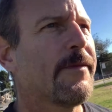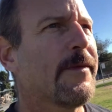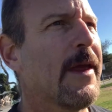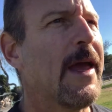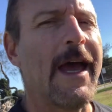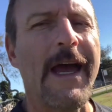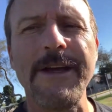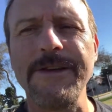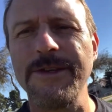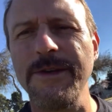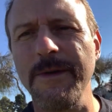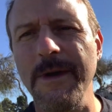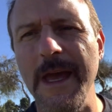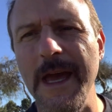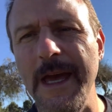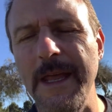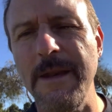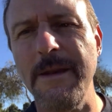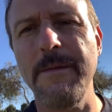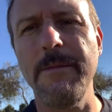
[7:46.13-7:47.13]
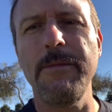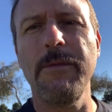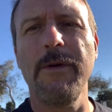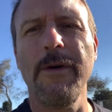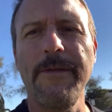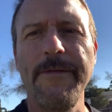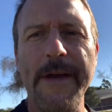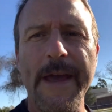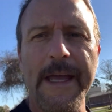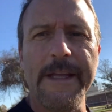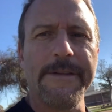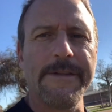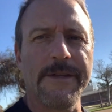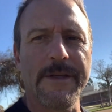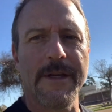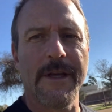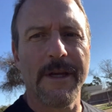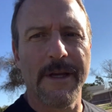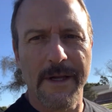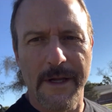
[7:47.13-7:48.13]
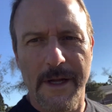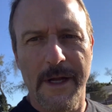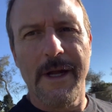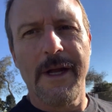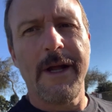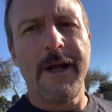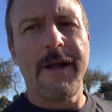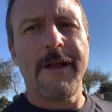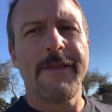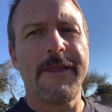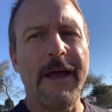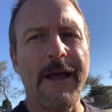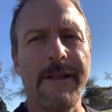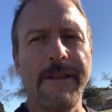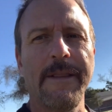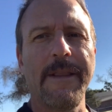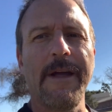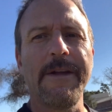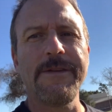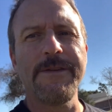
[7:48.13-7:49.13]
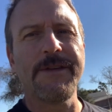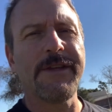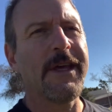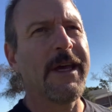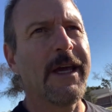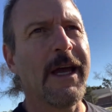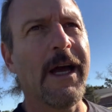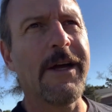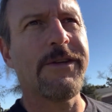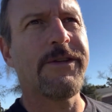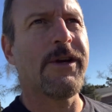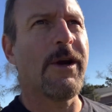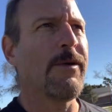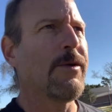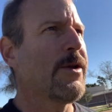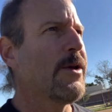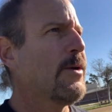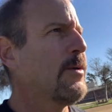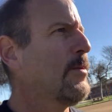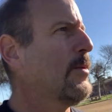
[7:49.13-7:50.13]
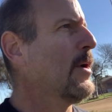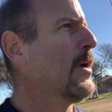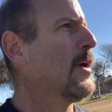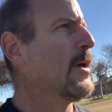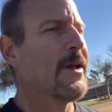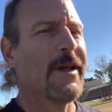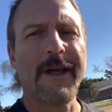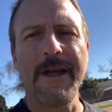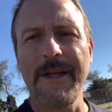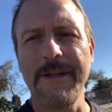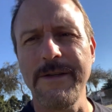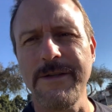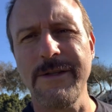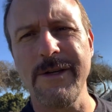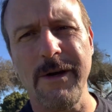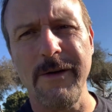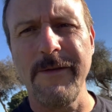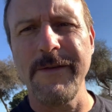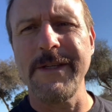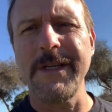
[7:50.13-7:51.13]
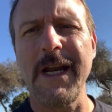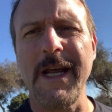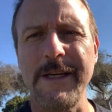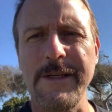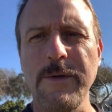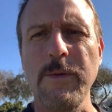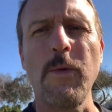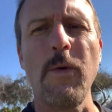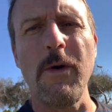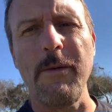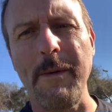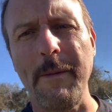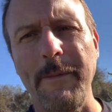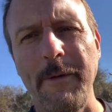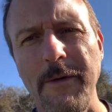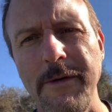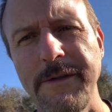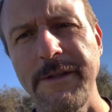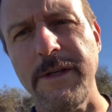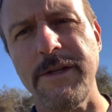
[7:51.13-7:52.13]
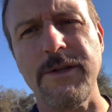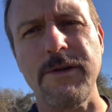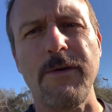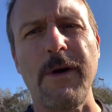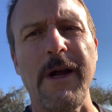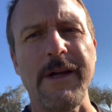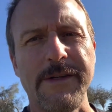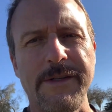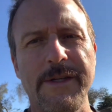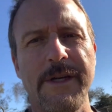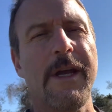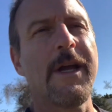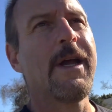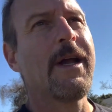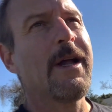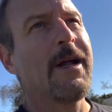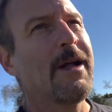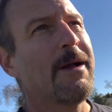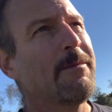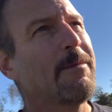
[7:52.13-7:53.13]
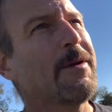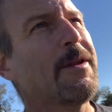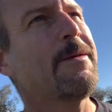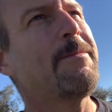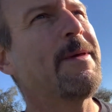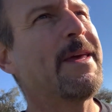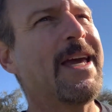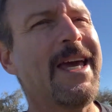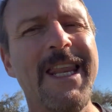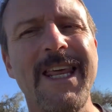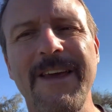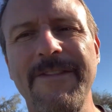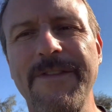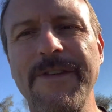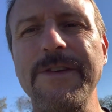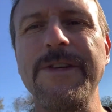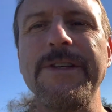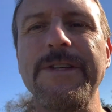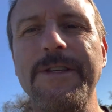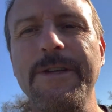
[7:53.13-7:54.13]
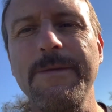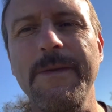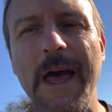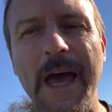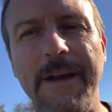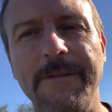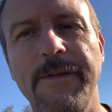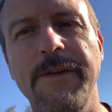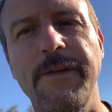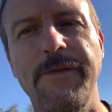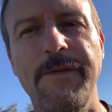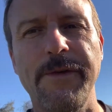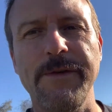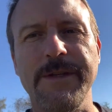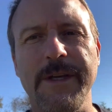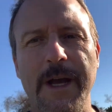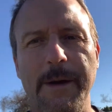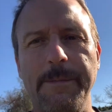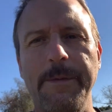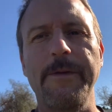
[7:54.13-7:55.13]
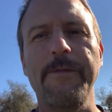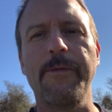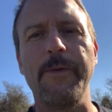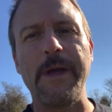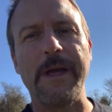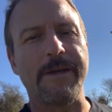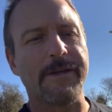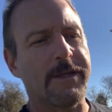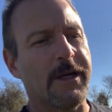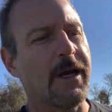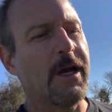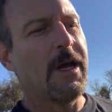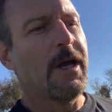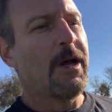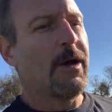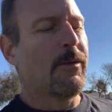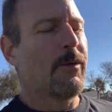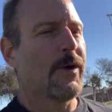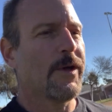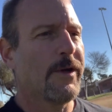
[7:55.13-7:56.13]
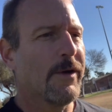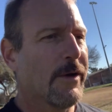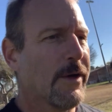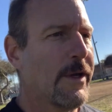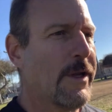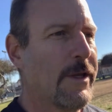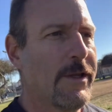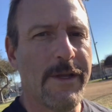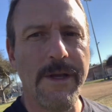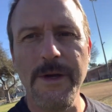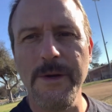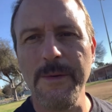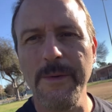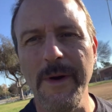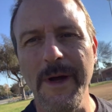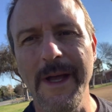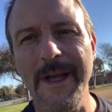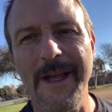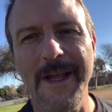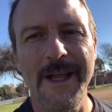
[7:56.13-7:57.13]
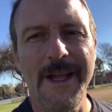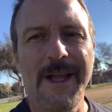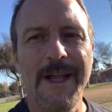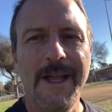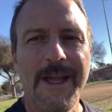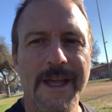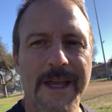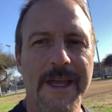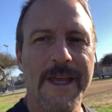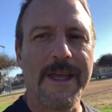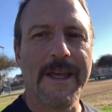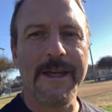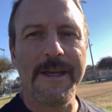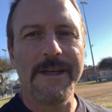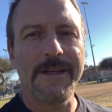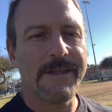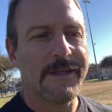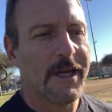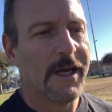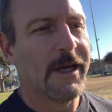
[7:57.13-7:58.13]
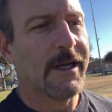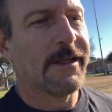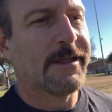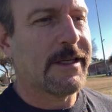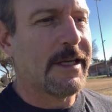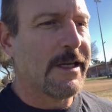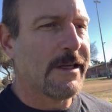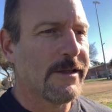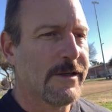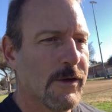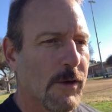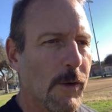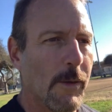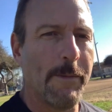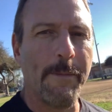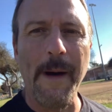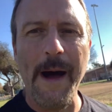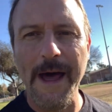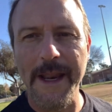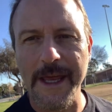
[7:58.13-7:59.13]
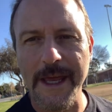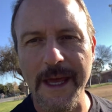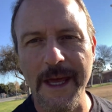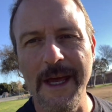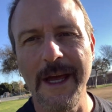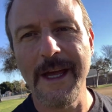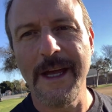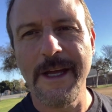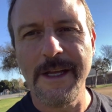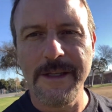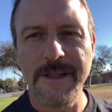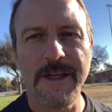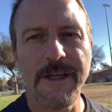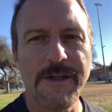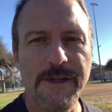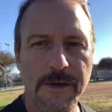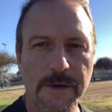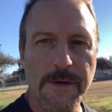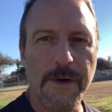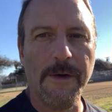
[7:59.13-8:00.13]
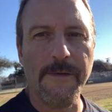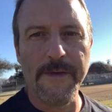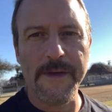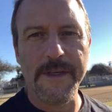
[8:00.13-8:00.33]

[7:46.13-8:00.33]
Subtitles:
As you get more advanced, that lunge thing I showed you can serve as a nice warm-up or as a stretch. But in the beginning, if you just do that for the first couple of weeks, what you're going to do is teach your body, teach your nervous